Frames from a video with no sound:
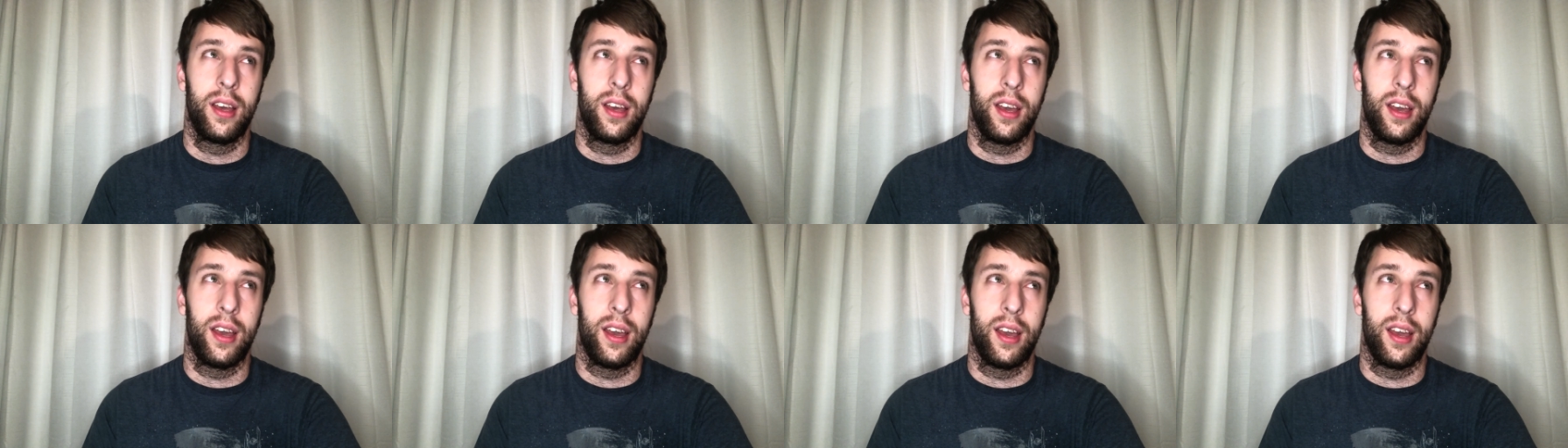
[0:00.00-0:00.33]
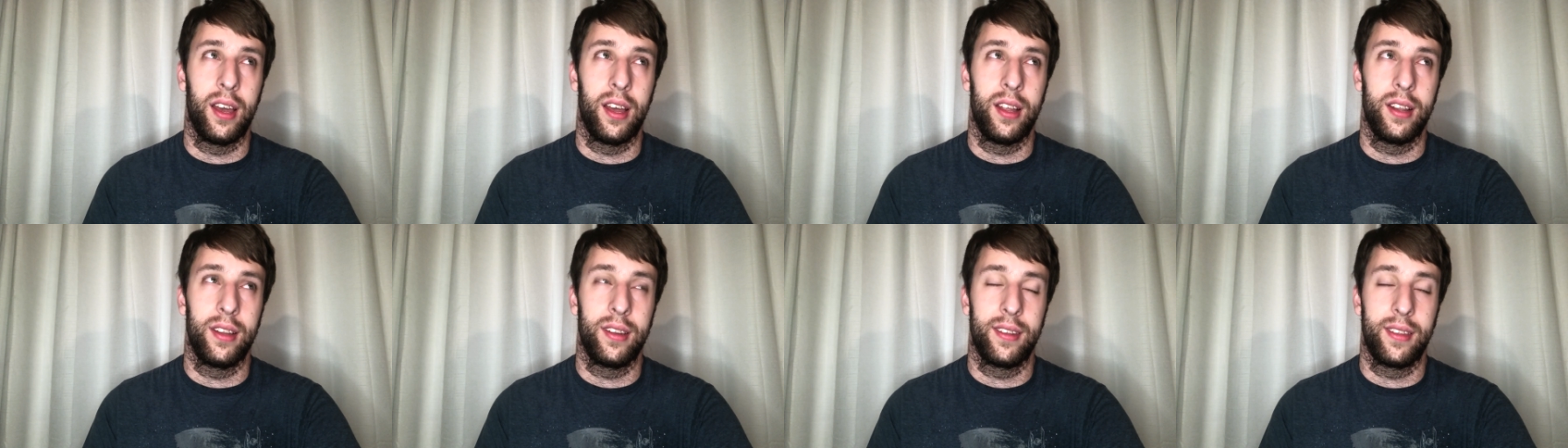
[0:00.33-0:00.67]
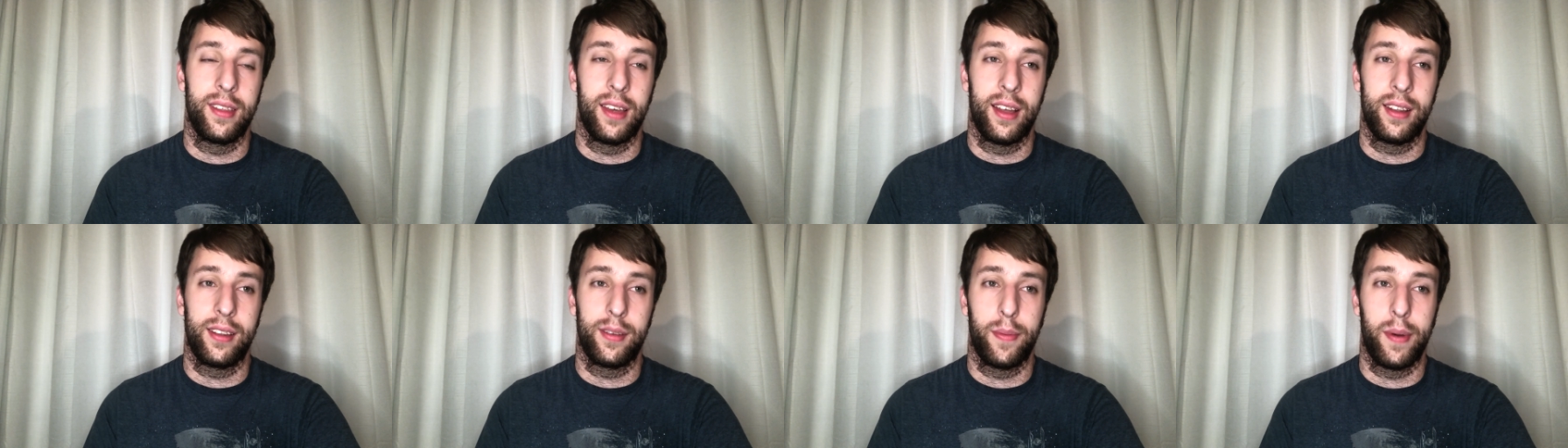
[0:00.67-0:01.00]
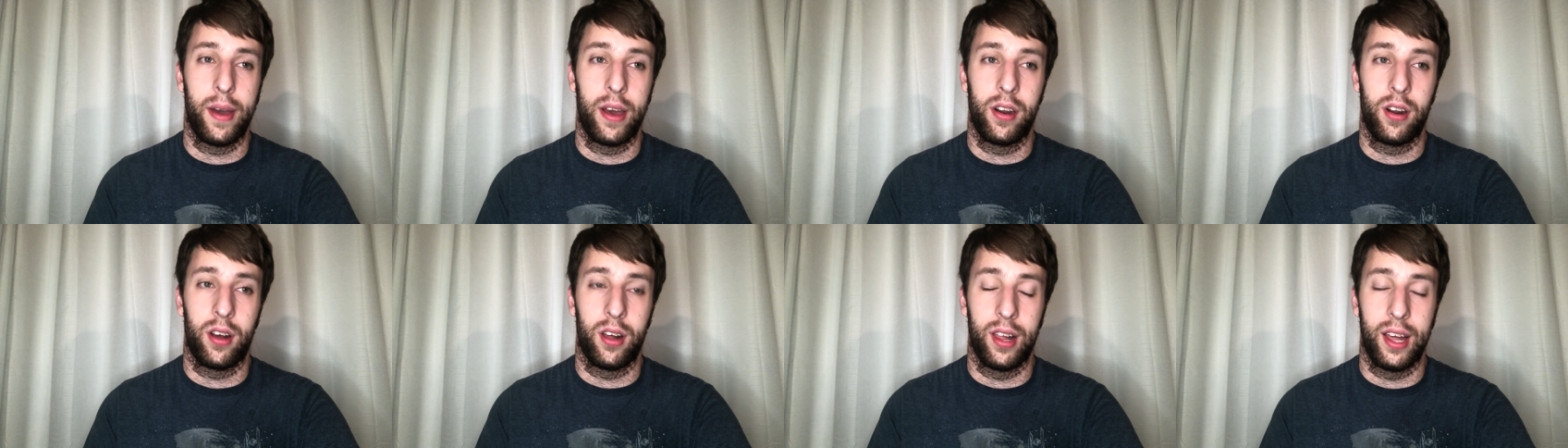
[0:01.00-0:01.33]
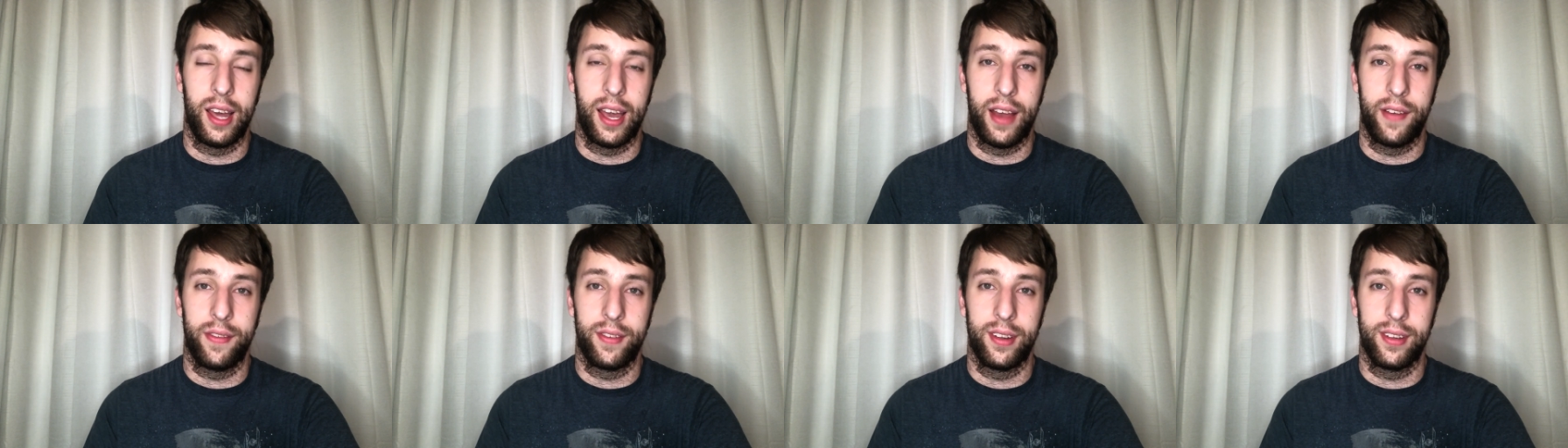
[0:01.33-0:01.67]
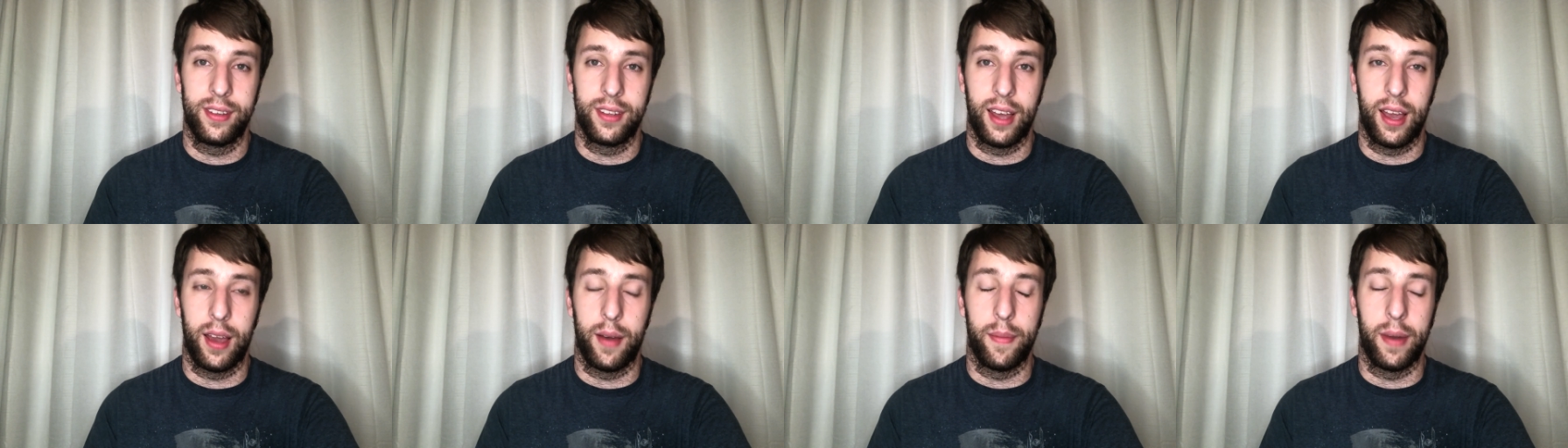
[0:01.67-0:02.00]
And that's about all I have to
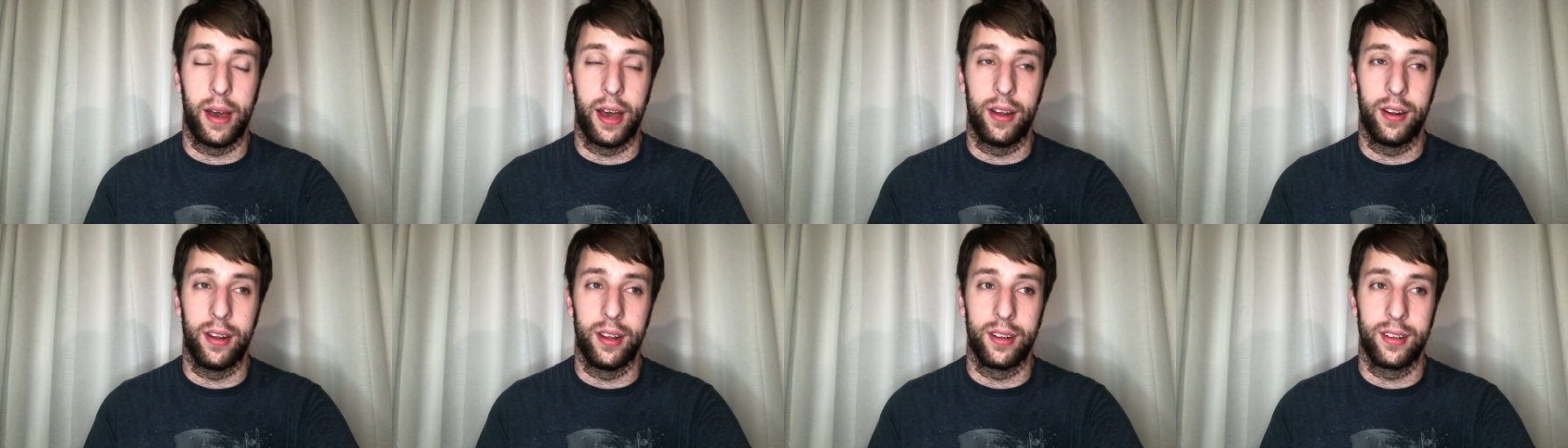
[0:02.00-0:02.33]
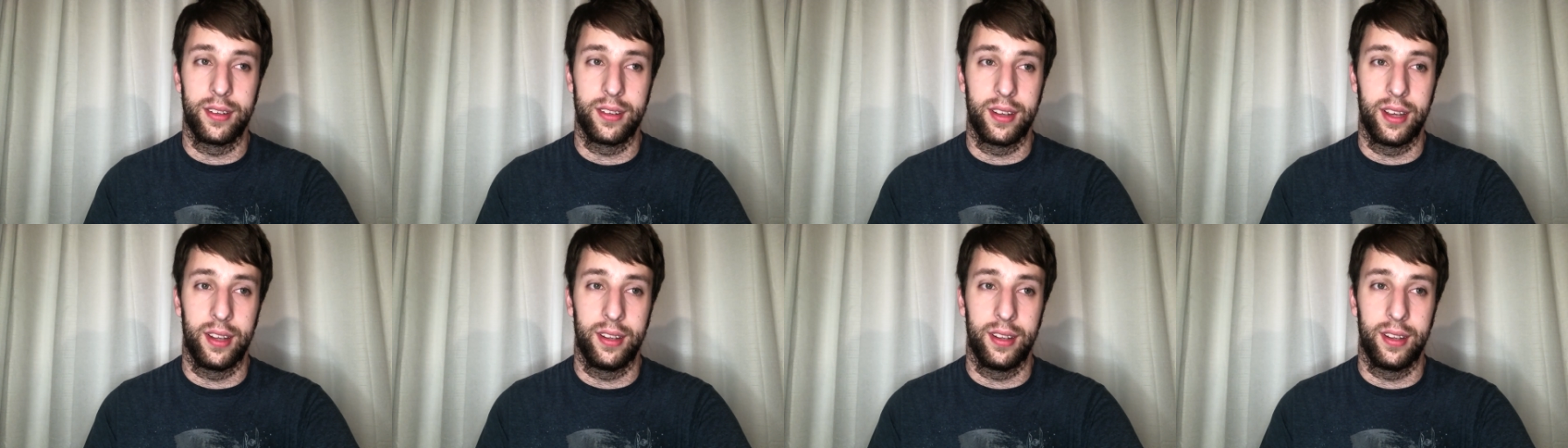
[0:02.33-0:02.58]
say about it.